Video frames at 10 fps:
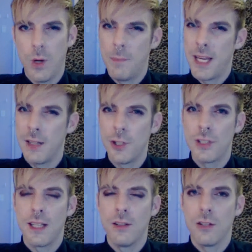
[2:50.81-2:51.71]
what pages
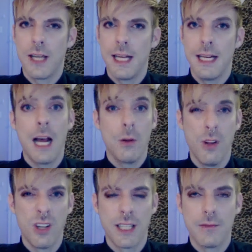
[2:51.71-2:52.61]
they look at, and how
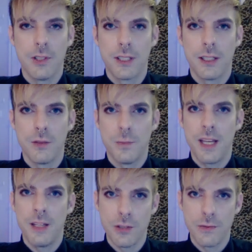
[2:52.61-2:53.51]
long they've looked at those
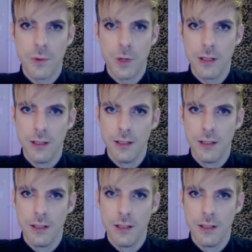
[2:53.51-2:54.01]
pages for.